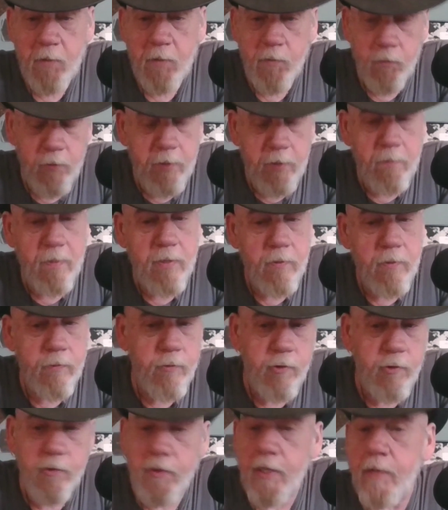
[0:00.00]

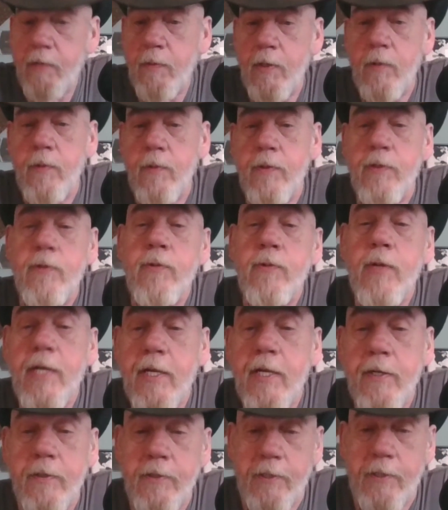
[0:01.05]
bills that they were going to
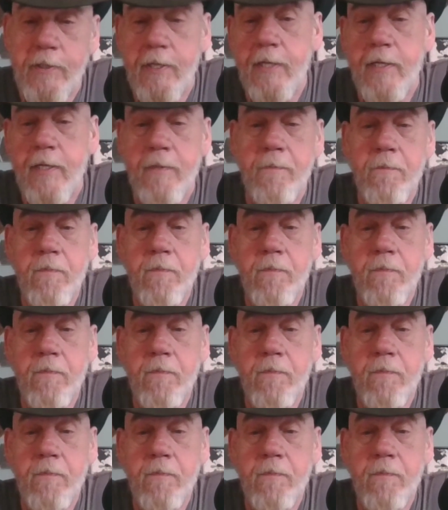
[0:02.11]
hear today.